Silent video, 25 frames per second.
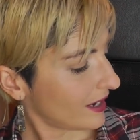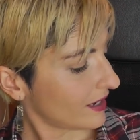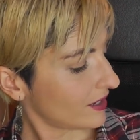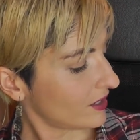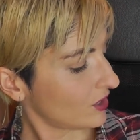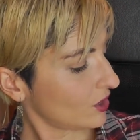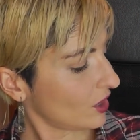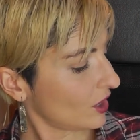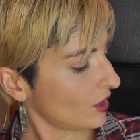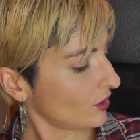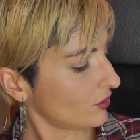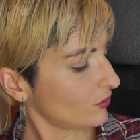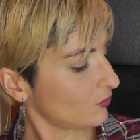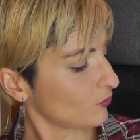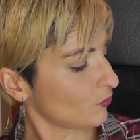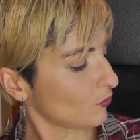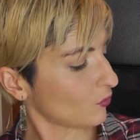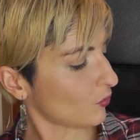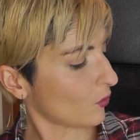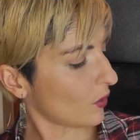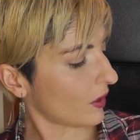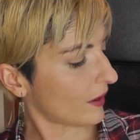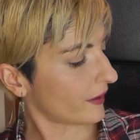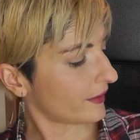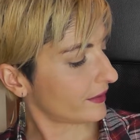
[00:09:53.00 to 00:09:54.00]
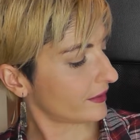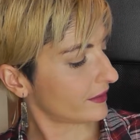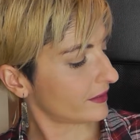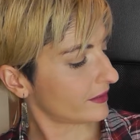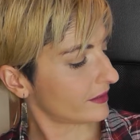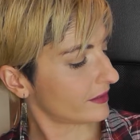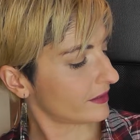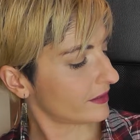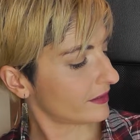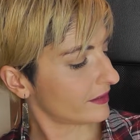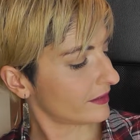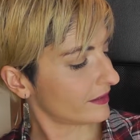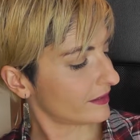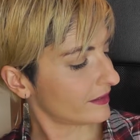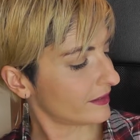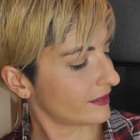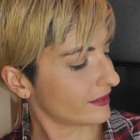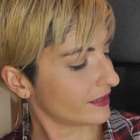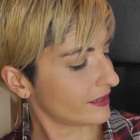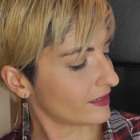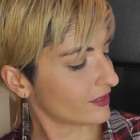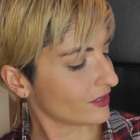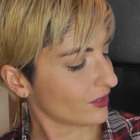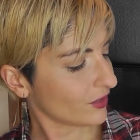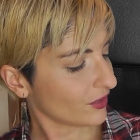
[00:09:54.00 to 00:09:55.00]
Not one.
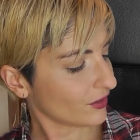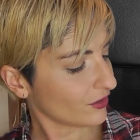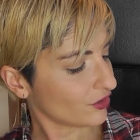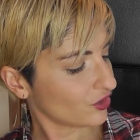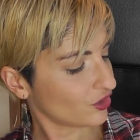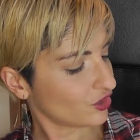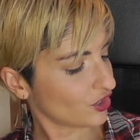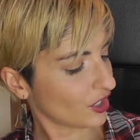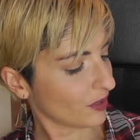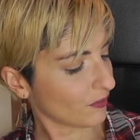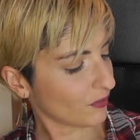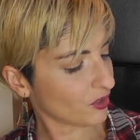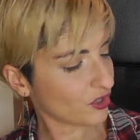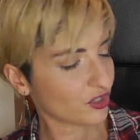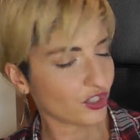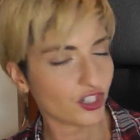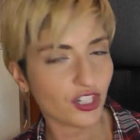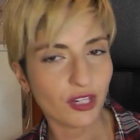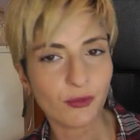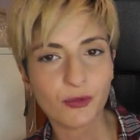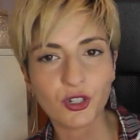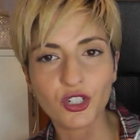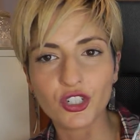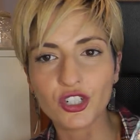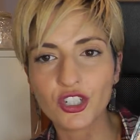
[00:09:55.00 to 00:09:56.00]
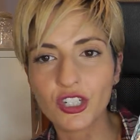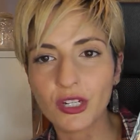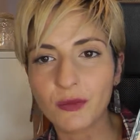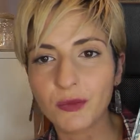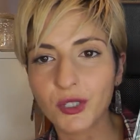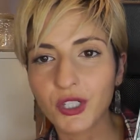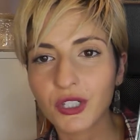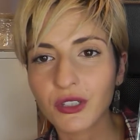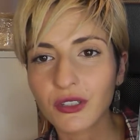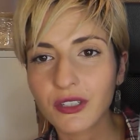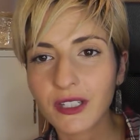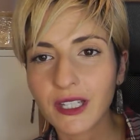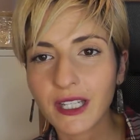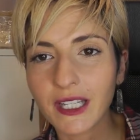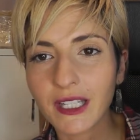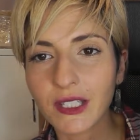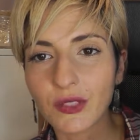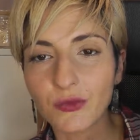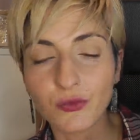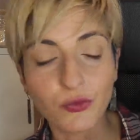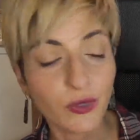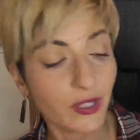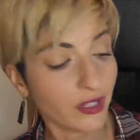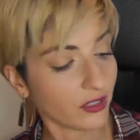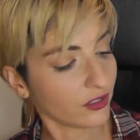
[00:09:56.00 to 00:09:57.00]
This is all shimmer, shimmer, shimmer
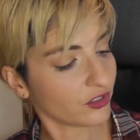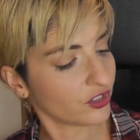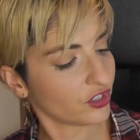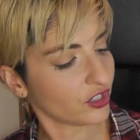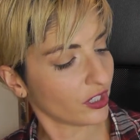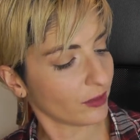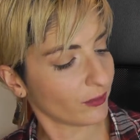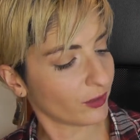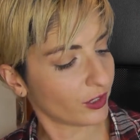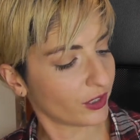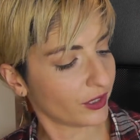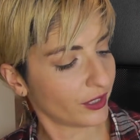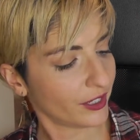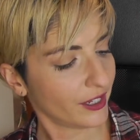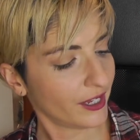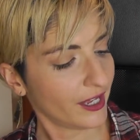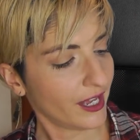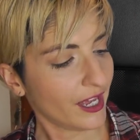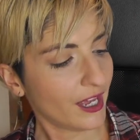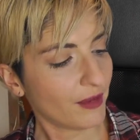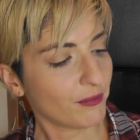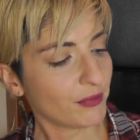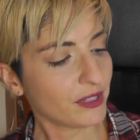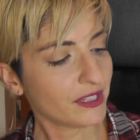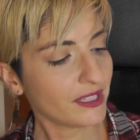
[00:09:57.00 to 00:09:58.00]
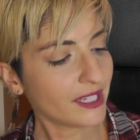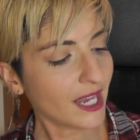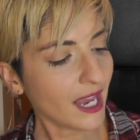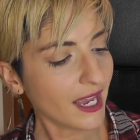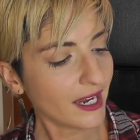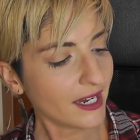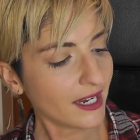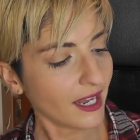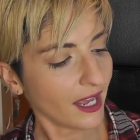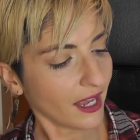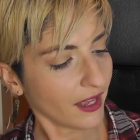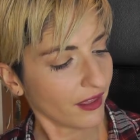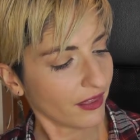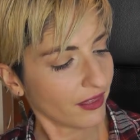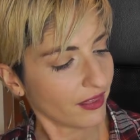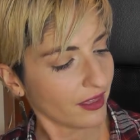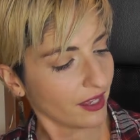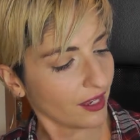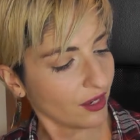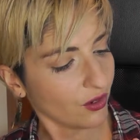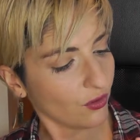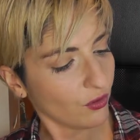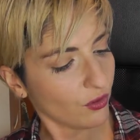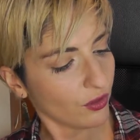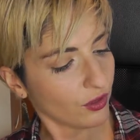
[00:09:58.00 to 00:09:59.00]
and real shimmer. But then I
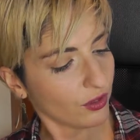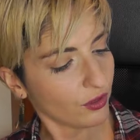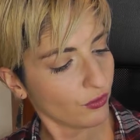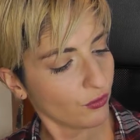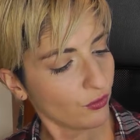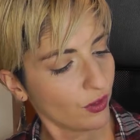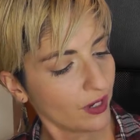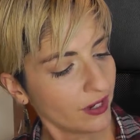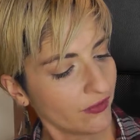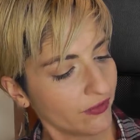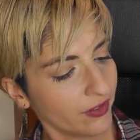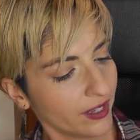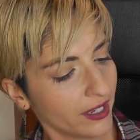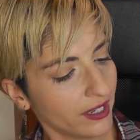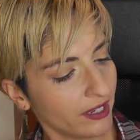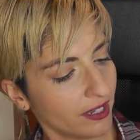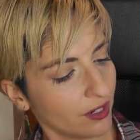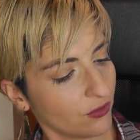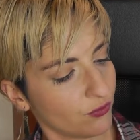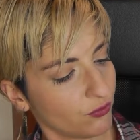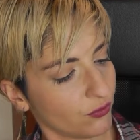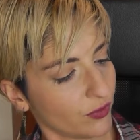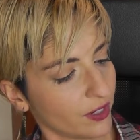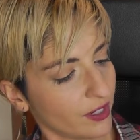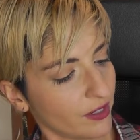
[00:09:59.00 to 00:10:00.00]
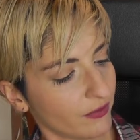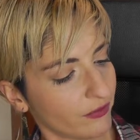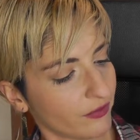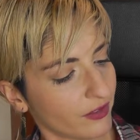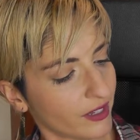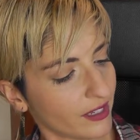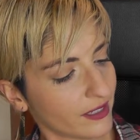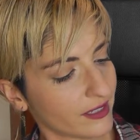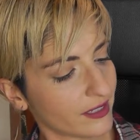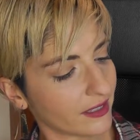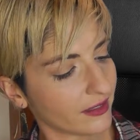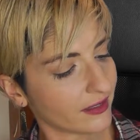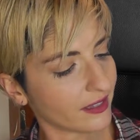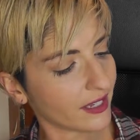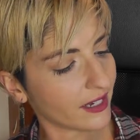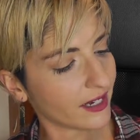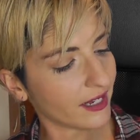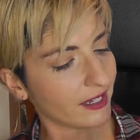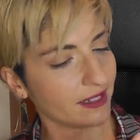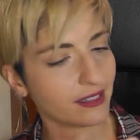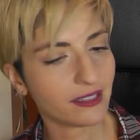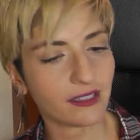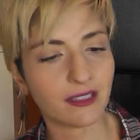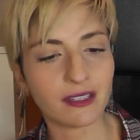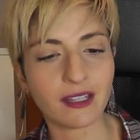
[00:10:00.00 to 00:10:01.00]
think, what if I get rid of this and then
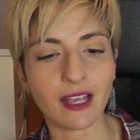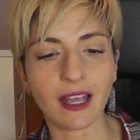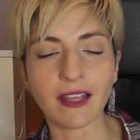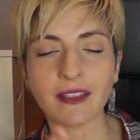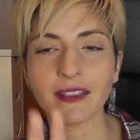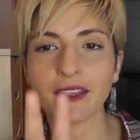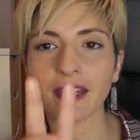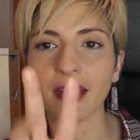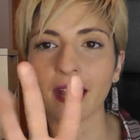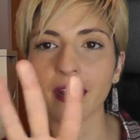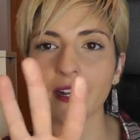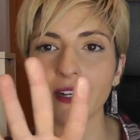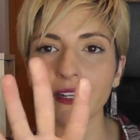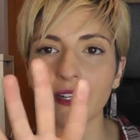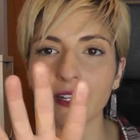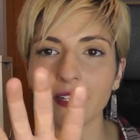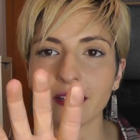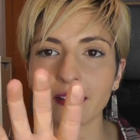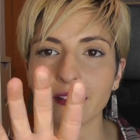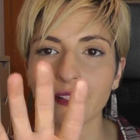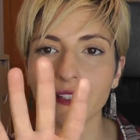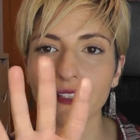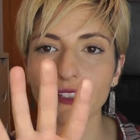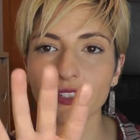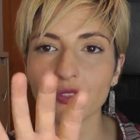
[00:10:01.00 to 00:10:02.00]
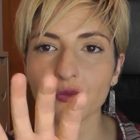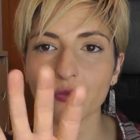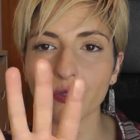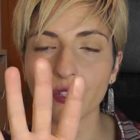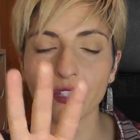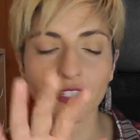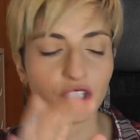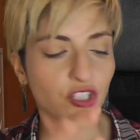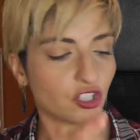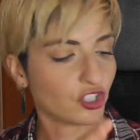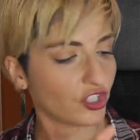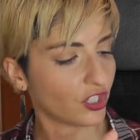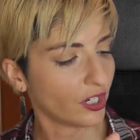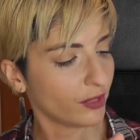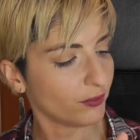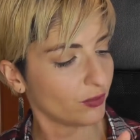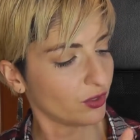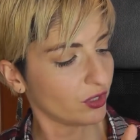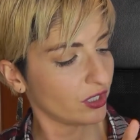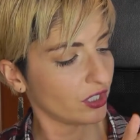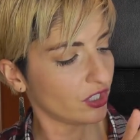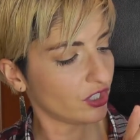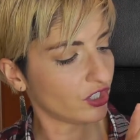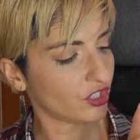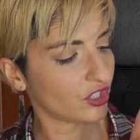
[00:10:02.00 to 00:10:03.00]
I decide that I need this really
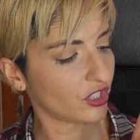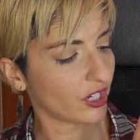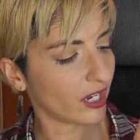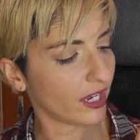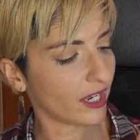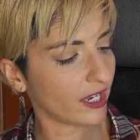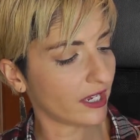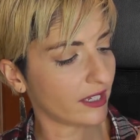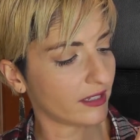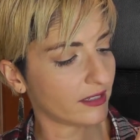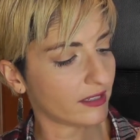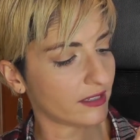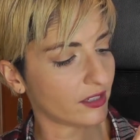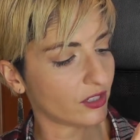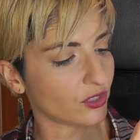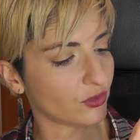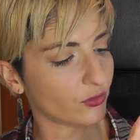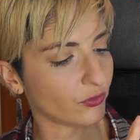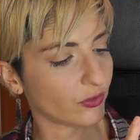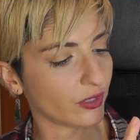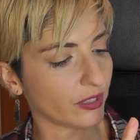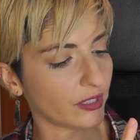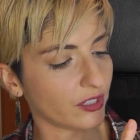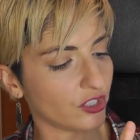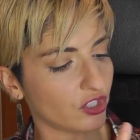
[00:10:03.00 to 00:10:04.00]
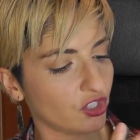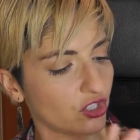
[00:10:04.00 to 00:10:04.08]
shimmery shades, this really